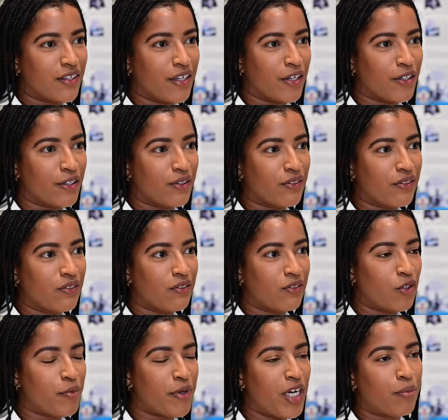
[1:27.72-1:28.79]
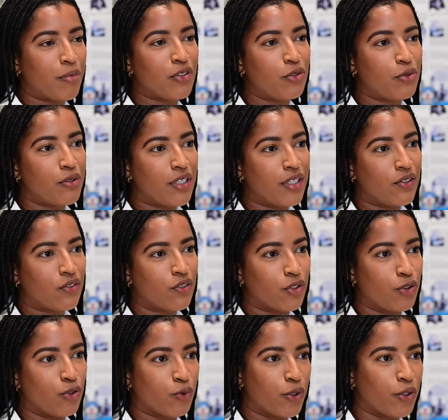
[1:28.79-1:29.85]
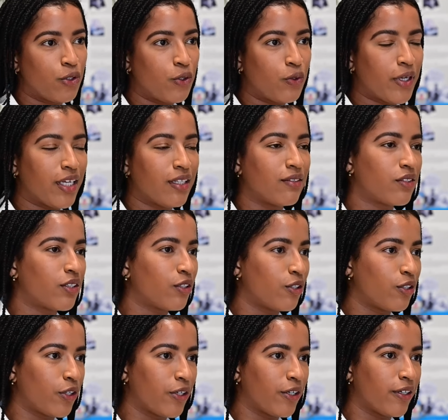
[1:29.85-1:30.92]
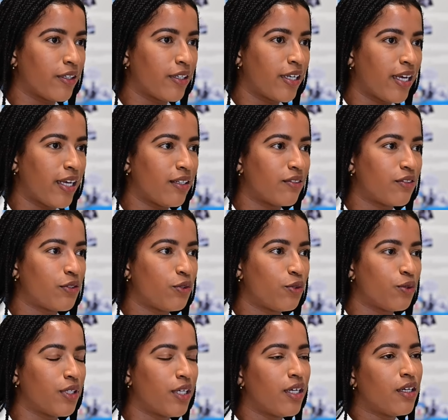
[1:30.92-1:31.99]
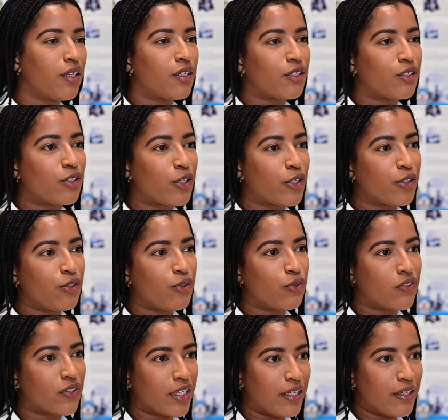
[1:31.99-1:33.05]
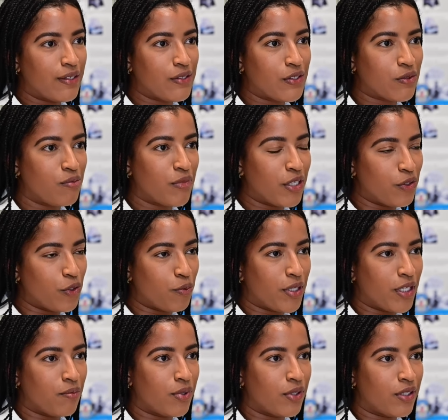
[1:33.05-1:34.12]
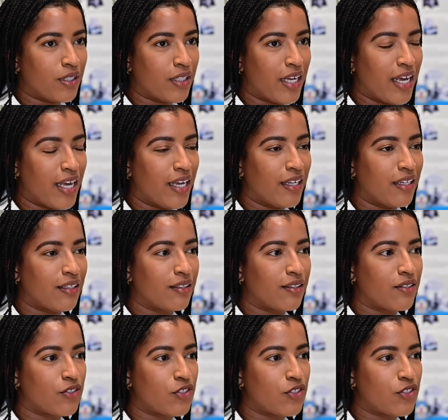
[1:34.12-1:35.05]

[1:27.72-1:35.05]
there's so many opportunities to grow and to learn and to learn new skills, meet new people, and